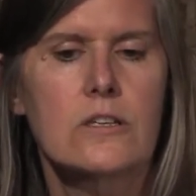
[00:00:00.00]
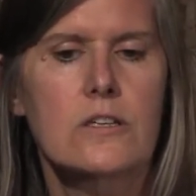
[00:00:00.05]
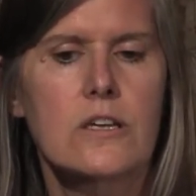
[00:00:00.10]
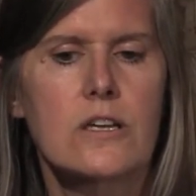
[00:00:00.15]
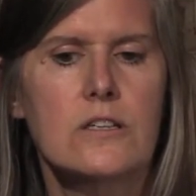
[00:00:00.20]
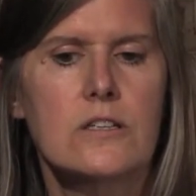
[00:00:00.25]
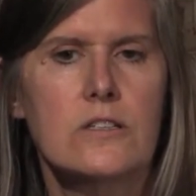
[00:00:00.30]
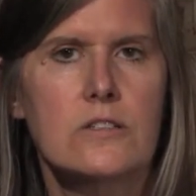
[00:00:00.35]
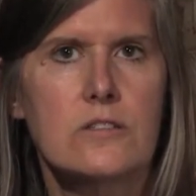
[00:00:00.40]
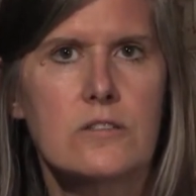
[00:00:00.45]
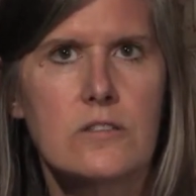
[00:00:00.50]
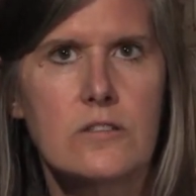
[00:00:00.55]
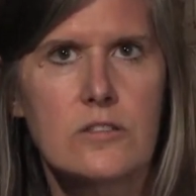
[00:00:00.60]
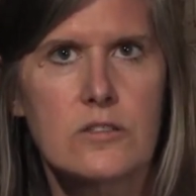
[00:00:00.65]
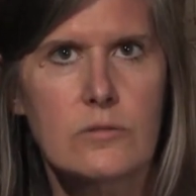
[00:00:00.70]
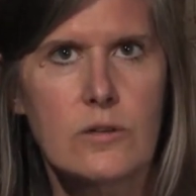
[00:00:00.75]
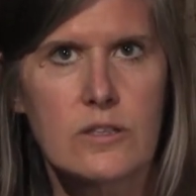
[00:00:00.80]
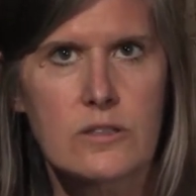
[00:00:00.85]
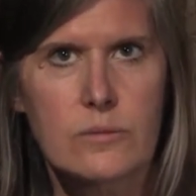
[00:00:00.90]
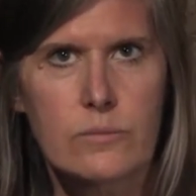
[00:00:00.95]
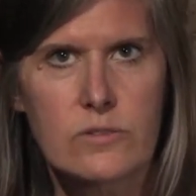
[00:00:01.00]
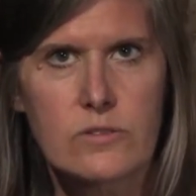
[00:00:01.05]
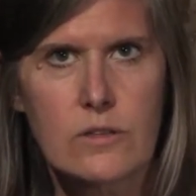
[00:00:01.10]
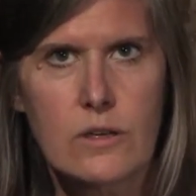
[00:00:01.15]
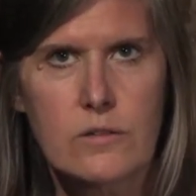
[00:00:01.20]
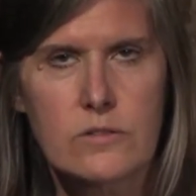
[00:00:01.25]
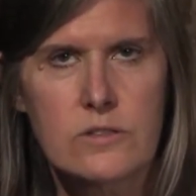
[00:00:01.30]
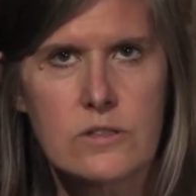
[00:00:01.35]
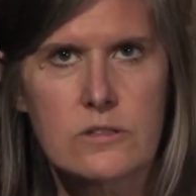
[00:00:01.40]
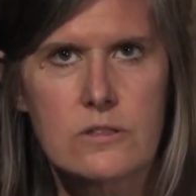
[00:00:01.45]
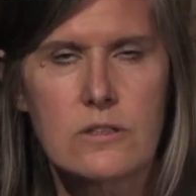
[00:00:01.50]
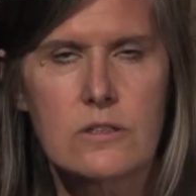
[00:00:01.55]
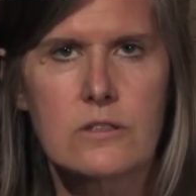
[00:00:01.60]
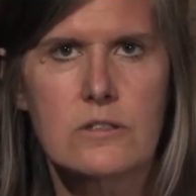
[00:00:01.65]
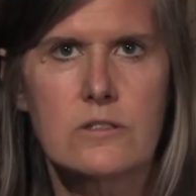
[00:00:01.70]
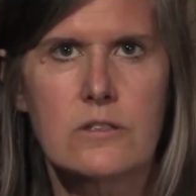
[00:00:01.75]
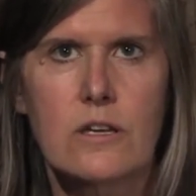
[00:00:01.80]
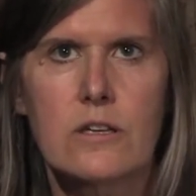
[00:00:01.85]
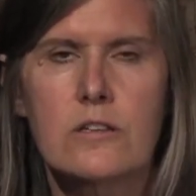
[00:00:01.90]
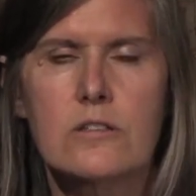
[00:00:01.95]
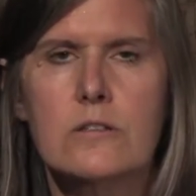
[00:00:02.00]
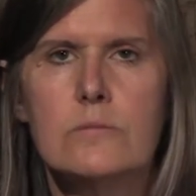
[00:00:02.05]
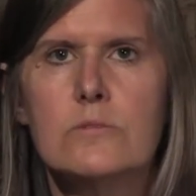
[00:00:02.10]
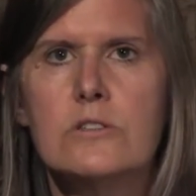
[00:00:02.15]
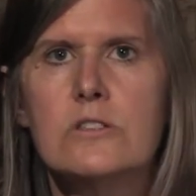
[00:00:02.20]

can insinuate themselves into the cellular